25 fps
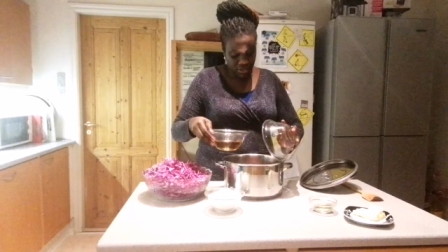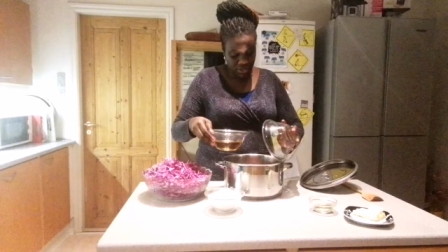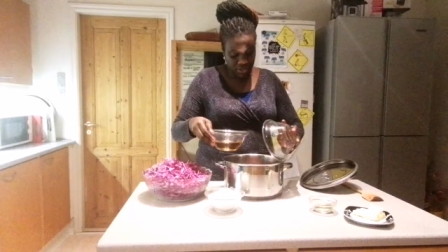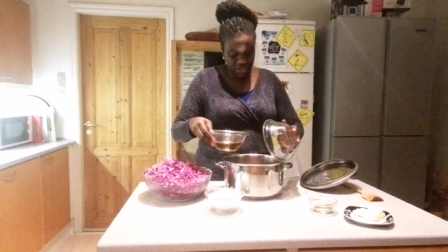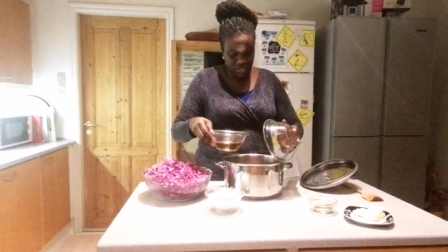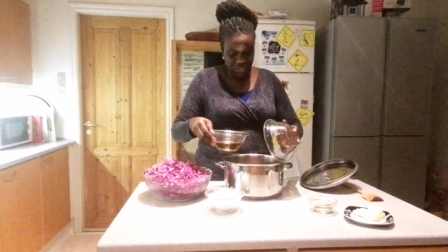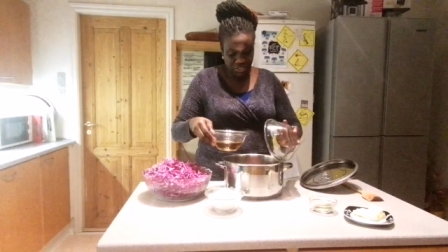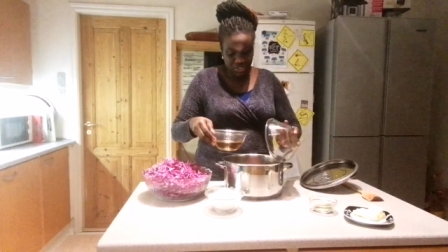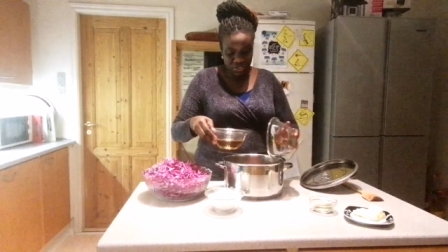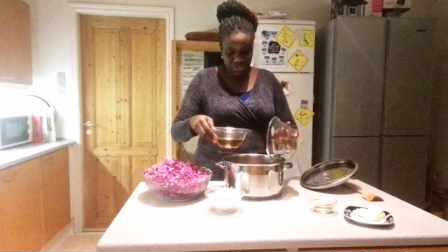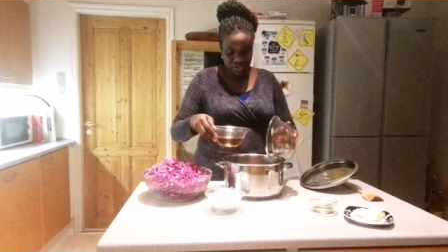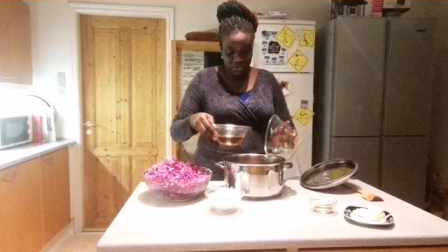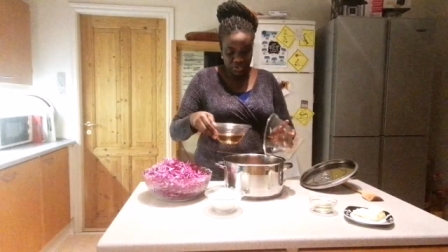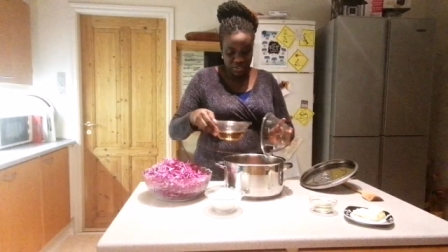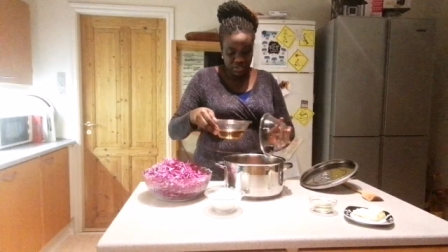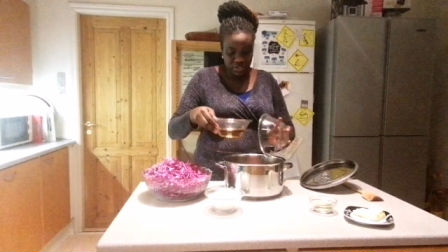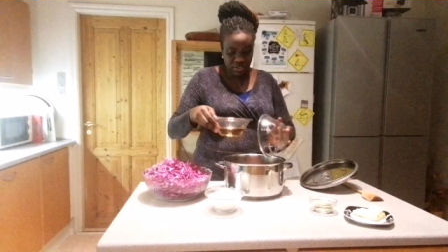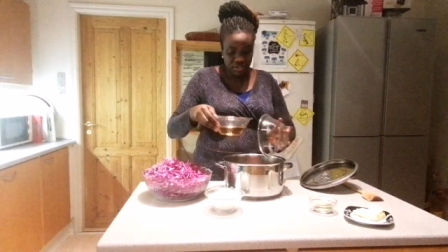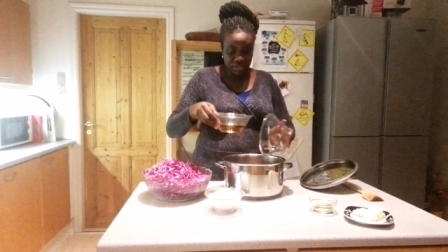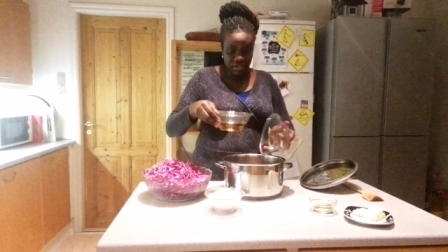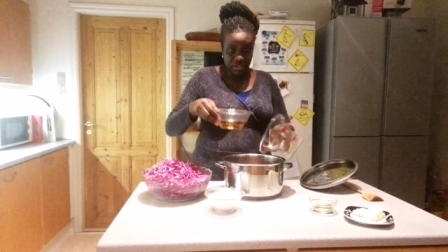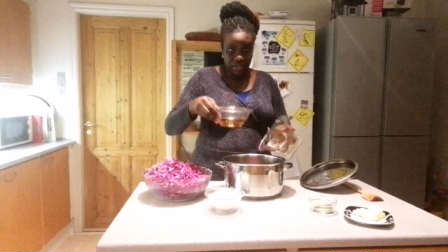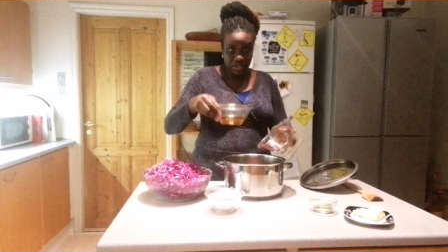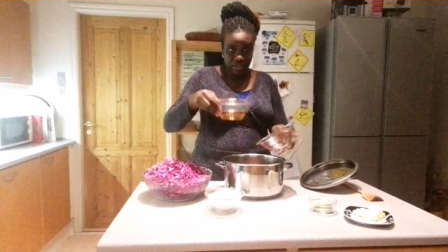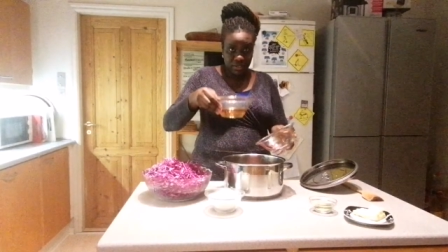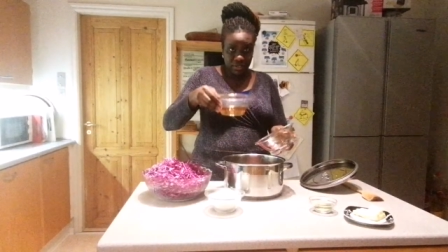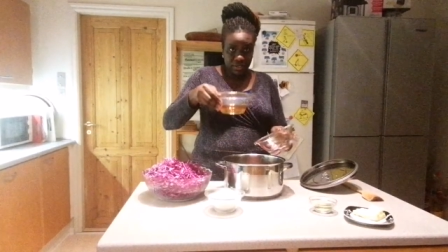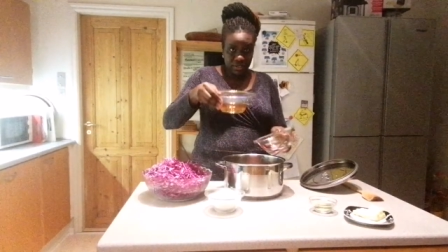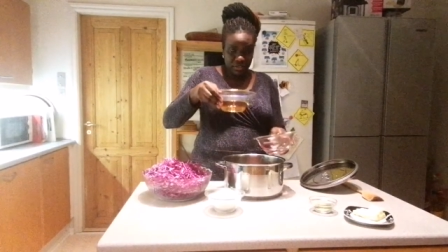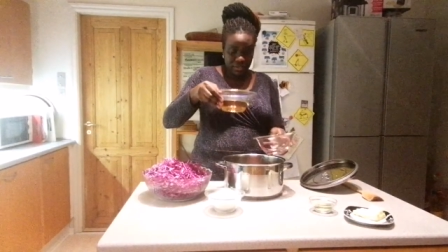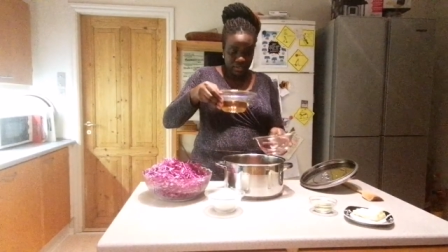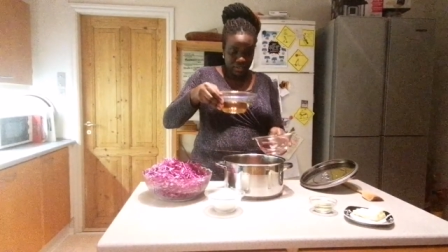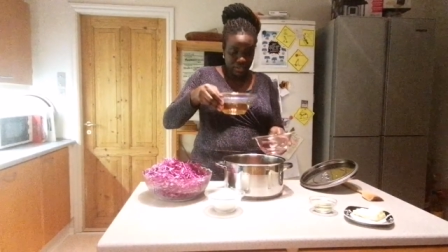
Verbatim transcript: I just use the